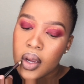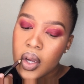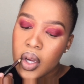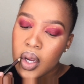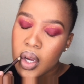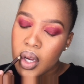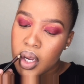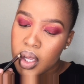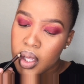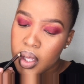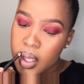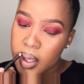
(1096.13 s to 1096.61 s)

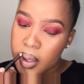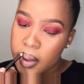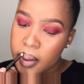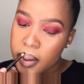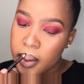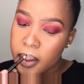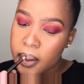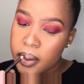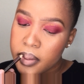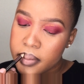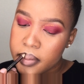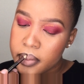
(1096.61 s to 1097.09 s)
So if
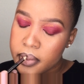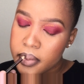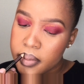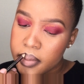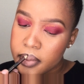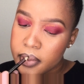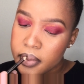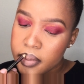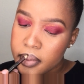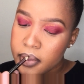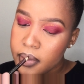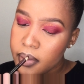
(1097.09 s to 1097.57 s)
you'd like to
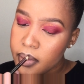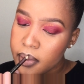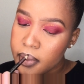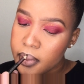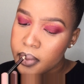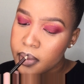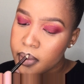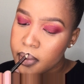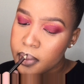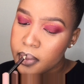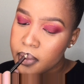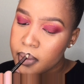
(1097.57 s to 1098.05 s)
see
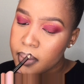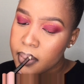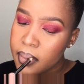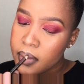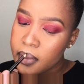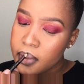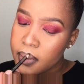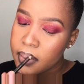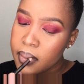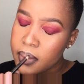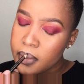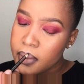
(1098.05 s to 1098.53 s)
that,
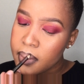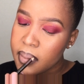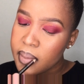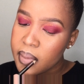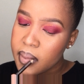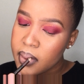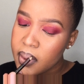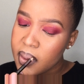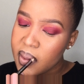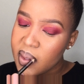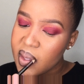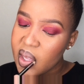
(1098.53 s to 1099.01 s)
just
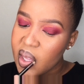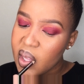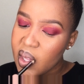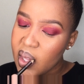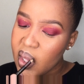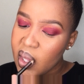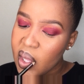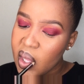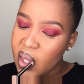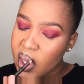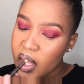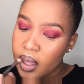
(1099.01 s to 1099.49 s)
check
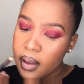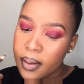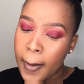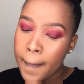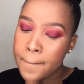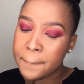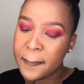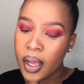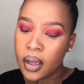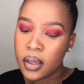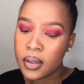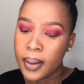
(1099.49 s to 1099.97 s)
the
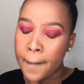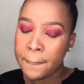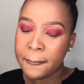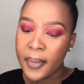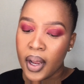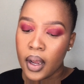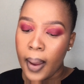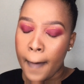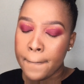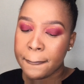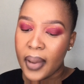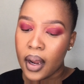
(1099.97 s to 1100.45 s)
description
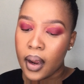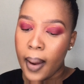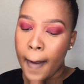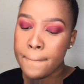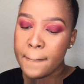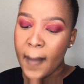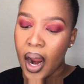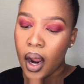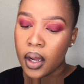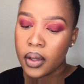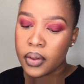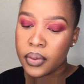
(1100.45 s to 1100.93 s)
box.
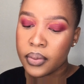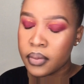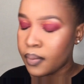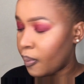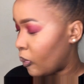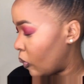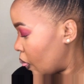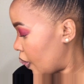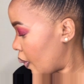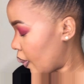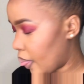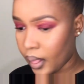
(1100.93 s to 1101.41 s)
And
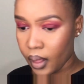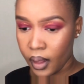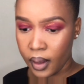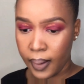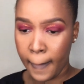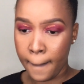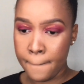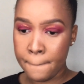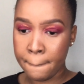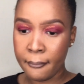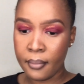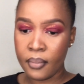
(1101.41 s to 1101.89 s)
yeah,
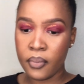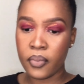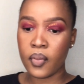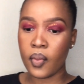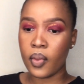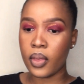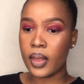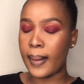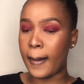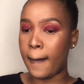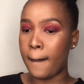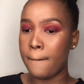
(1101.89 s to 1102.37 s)
if
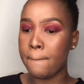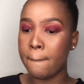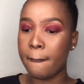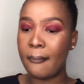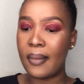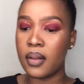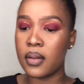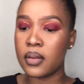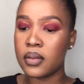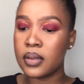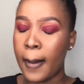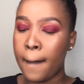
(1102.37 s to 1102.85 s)
you have
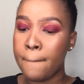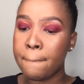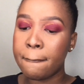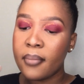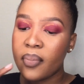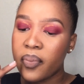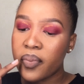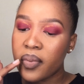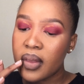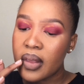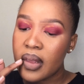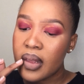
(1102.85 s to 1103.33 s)
any
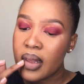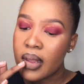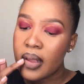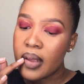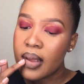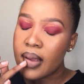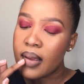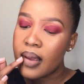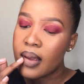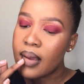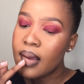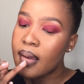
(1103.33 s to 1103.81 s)
questions,
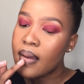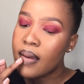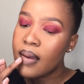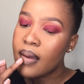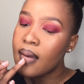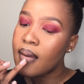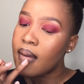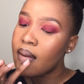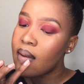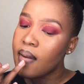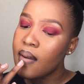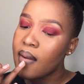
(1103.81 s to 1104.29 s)

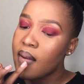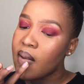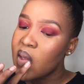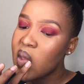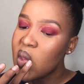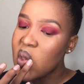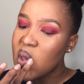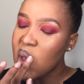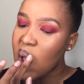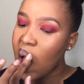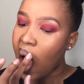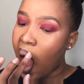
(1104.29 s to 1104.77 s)

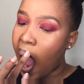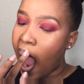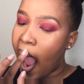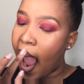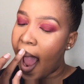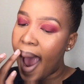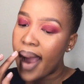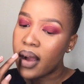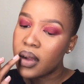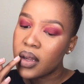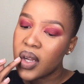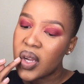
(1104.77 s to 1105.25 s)

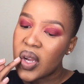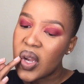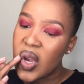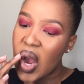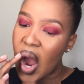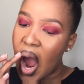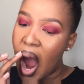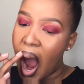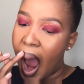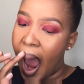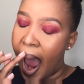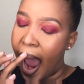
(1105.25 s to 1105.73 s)
don't be
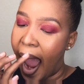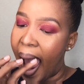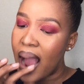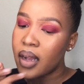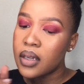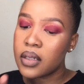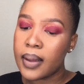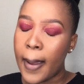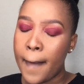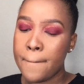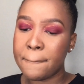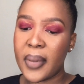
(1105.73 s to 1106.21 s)
afraid to
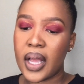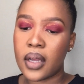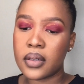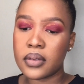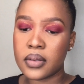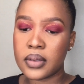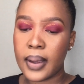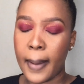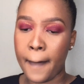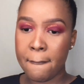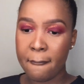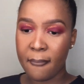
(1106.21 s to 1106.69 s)
ask
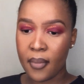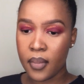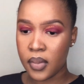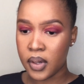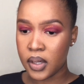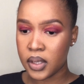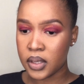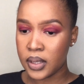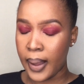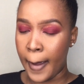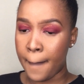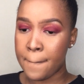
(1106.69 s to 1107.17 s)

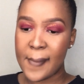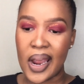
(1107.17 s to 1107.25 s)
anything.